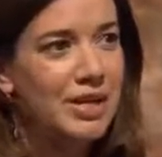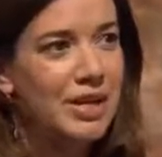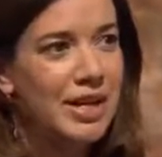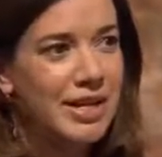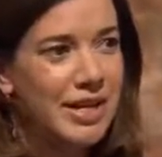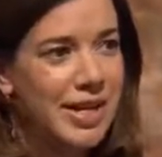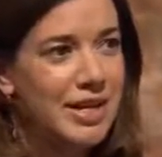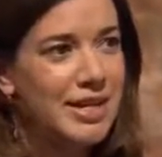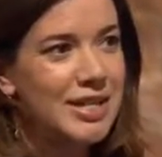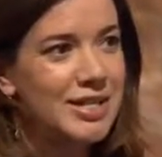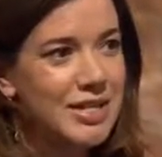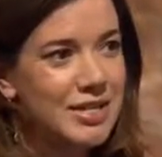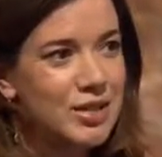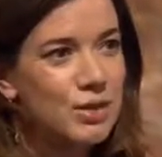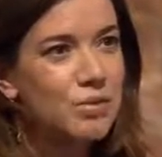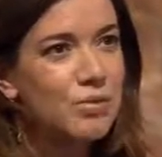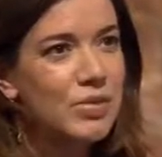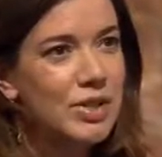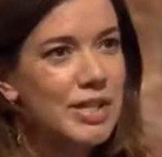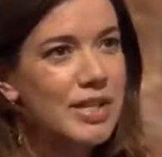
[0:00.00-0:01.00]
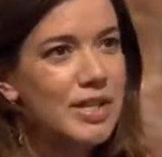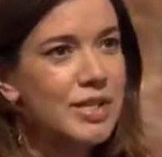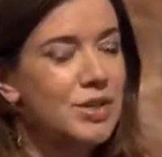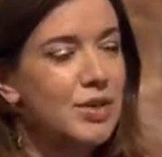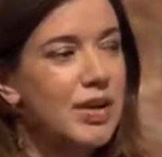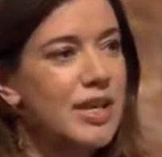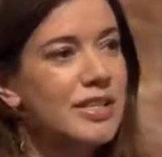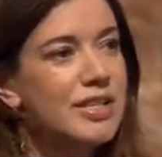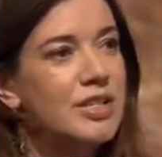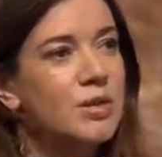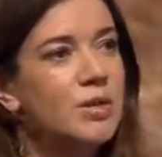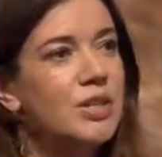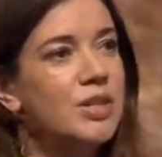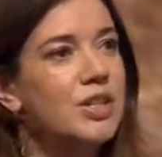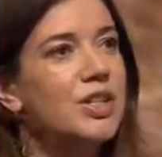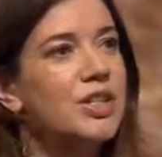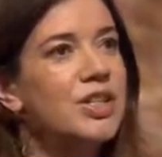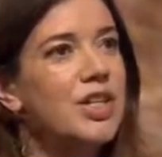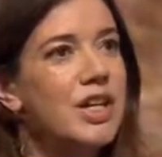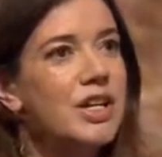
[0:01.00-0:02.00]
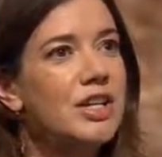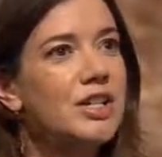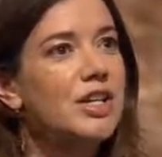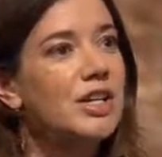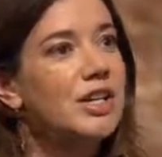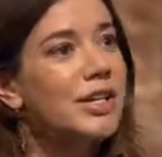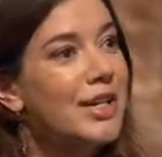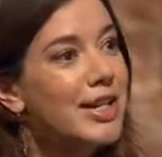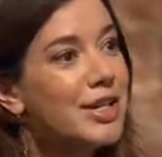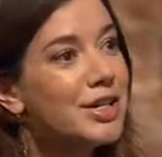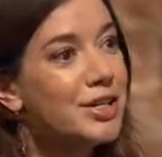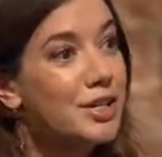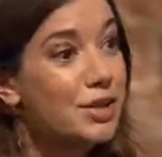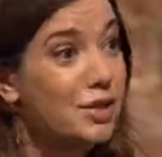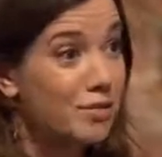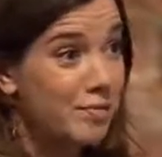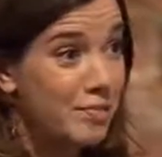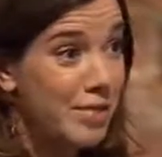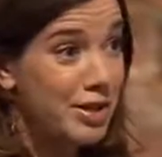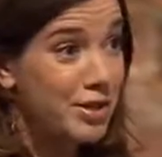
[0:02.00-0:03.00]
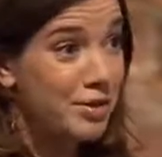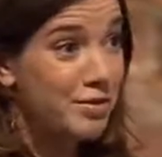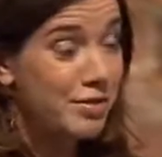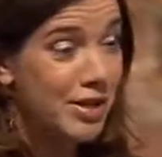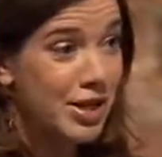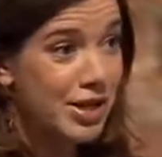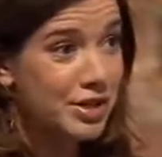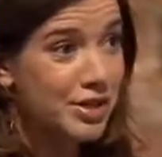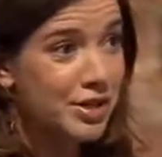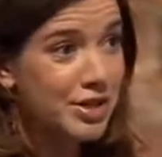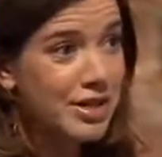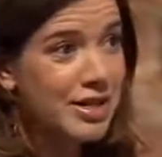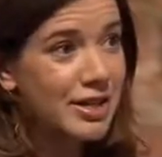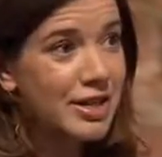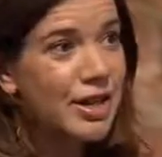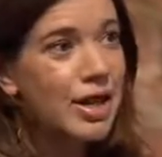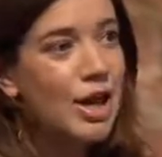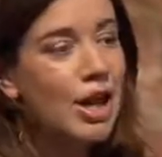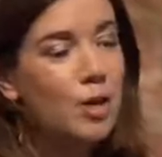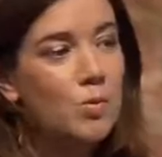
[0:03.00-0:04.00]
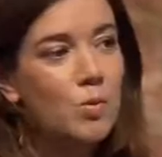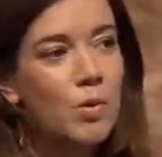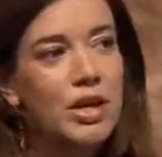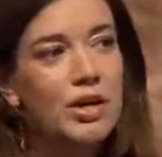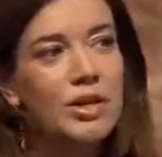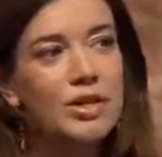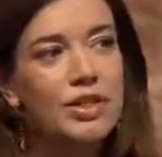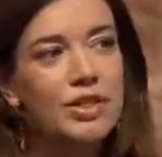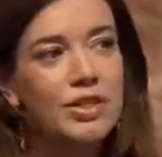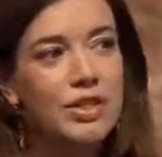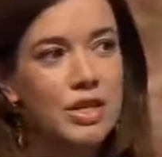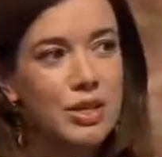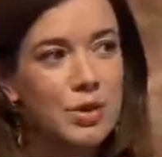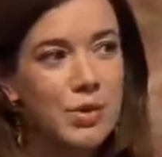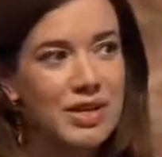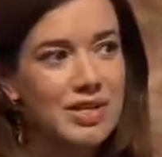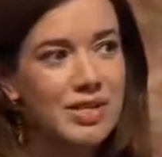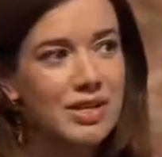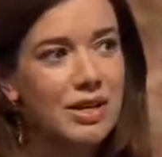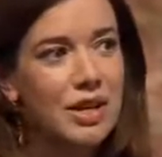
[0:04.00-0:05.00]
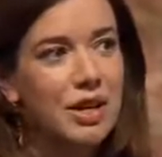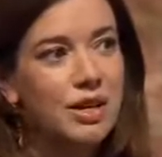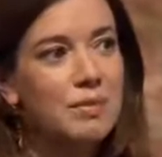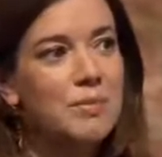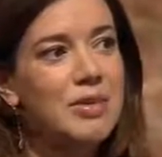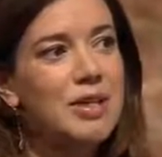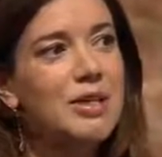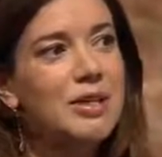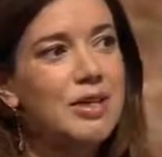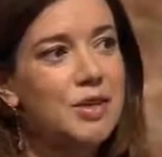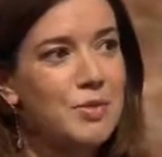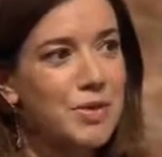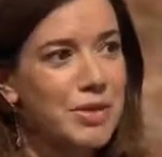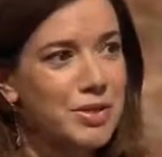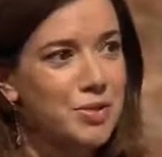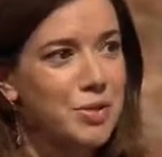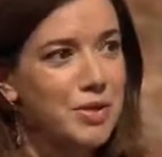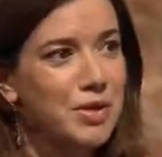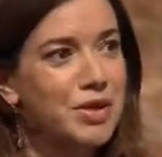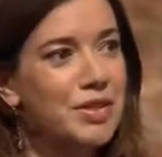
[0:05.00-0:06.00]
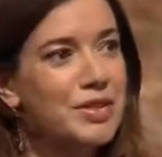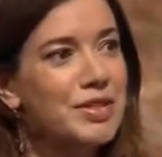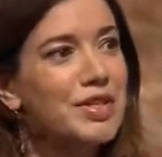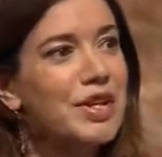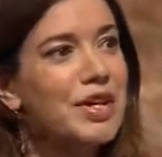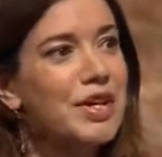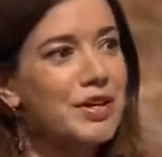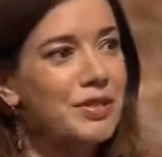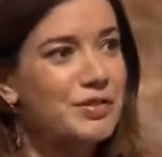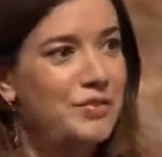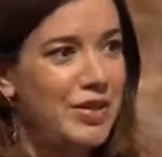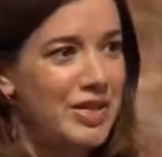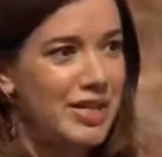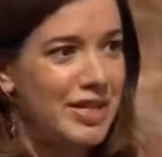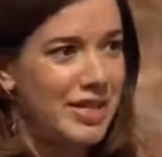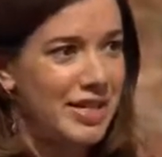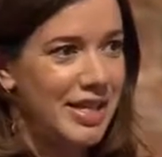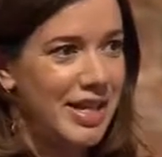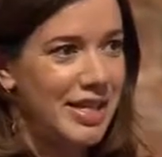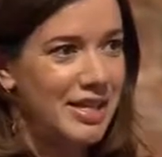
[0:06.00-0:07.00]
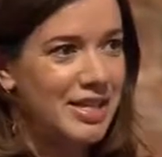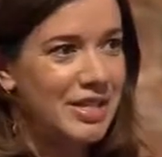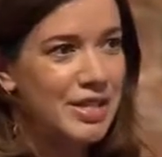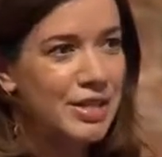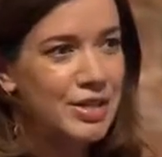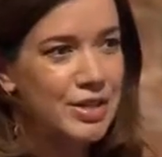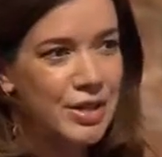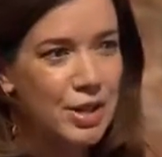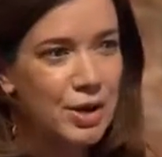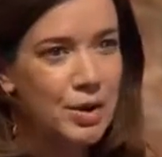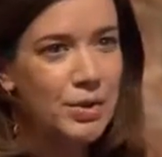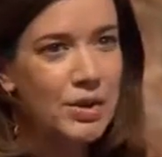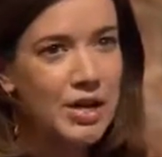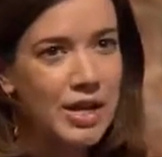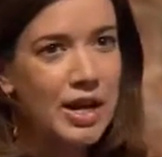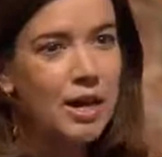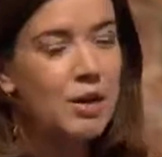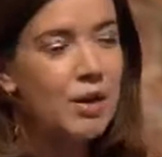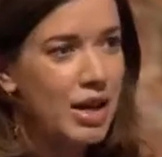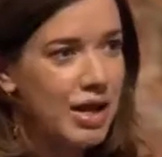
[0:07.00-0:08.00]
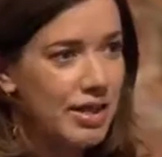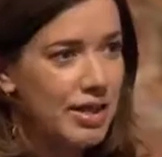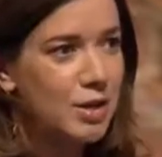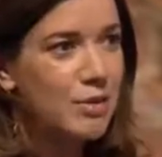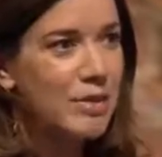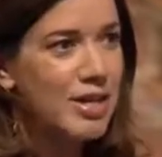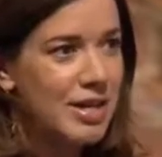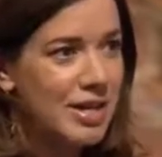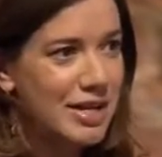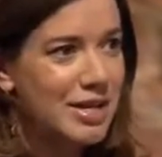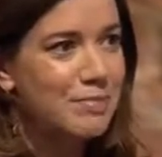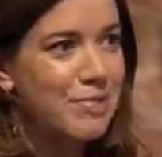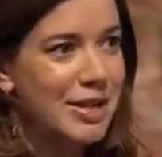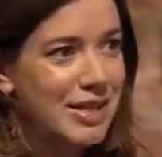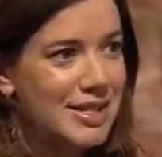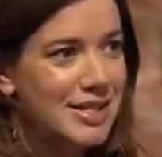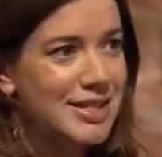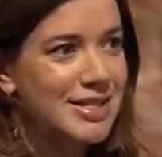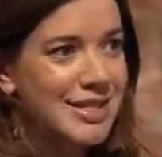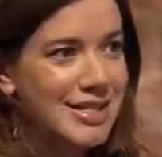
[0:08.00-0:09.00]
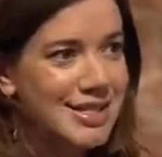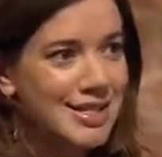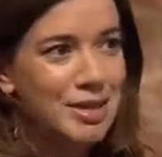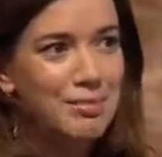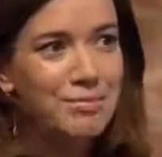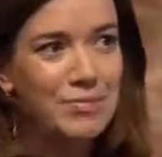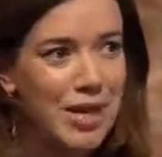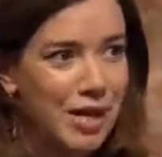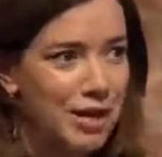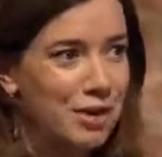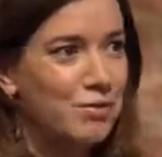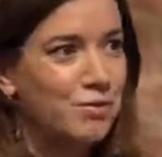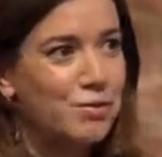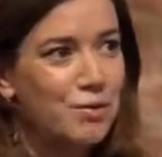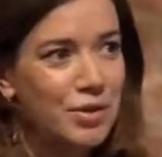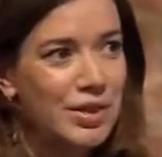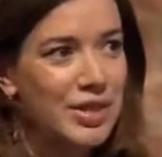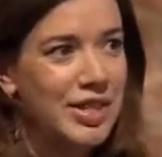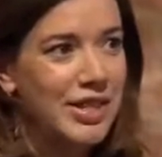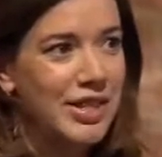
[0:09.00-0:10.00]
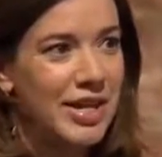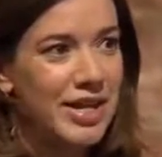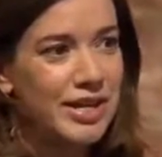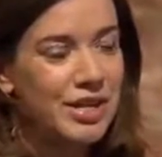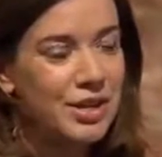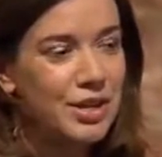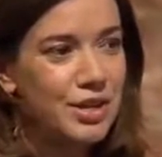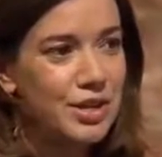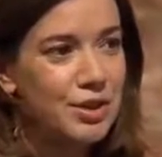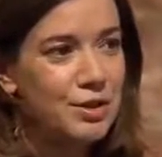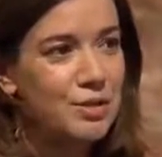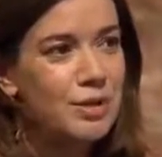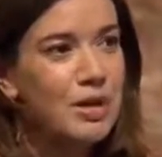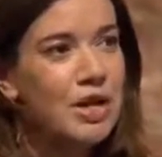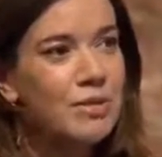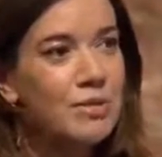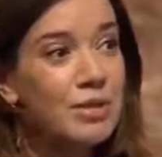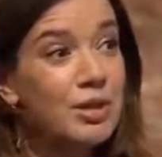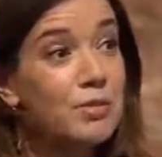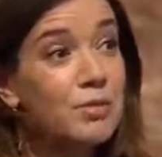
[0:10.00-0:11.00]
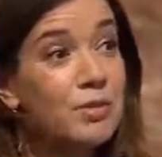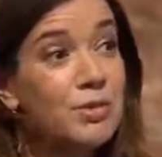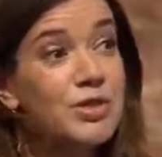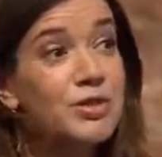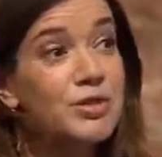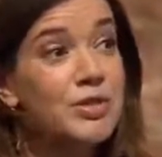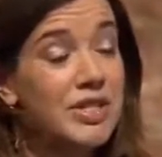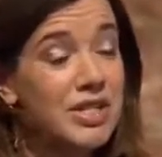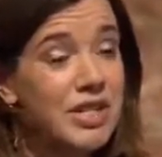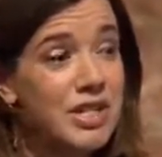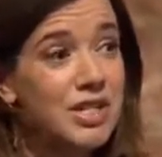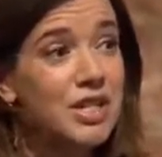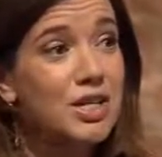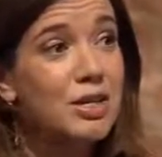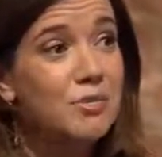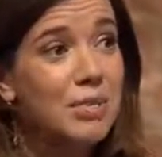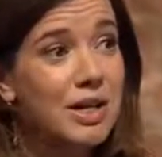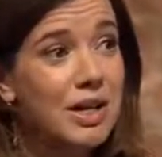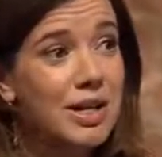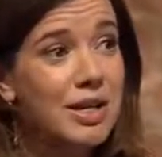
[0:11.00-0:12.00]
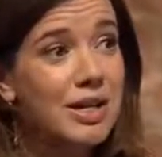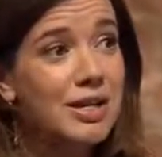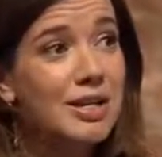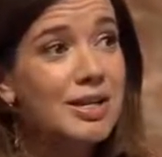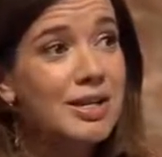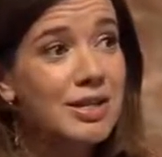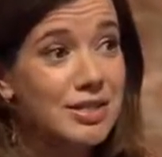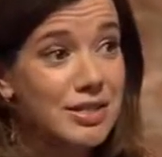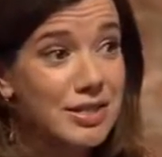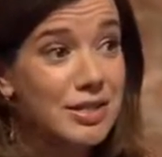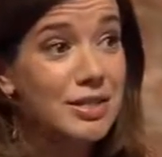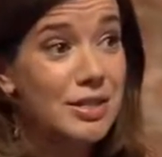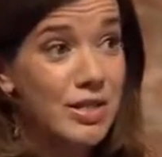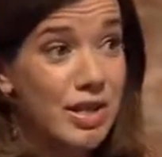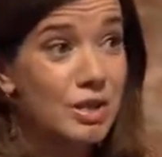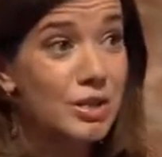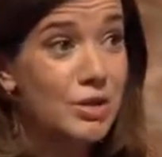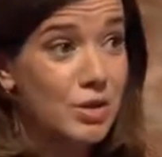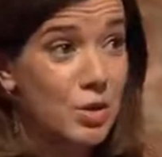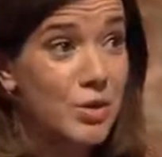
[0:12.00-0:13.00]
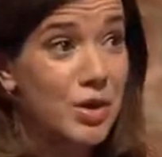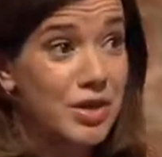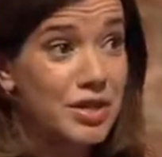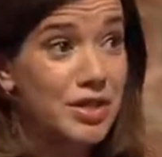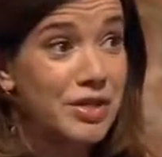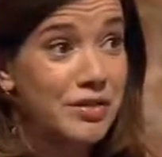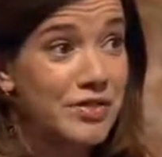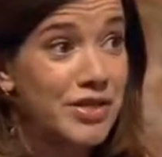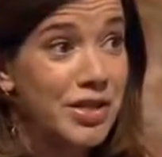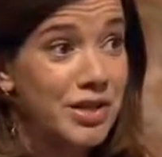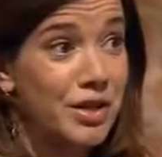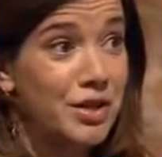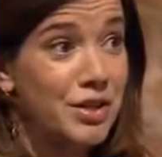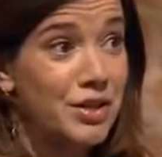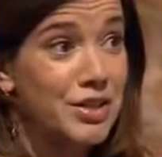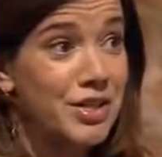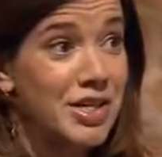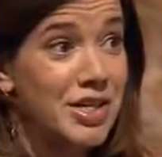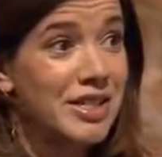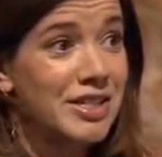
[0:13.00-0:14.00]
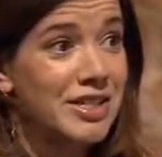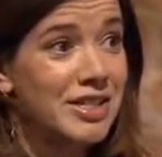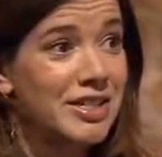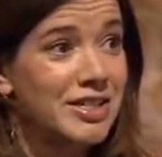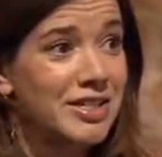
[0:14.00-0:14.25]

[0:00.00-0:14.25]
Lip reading: Again, it doesn't really address the changing nature of manufacturing and where the U.S. economy and U.S. workers fit in that. So I think we can expect to see some back and forth on that issue, but the more strategic play is this question of technology.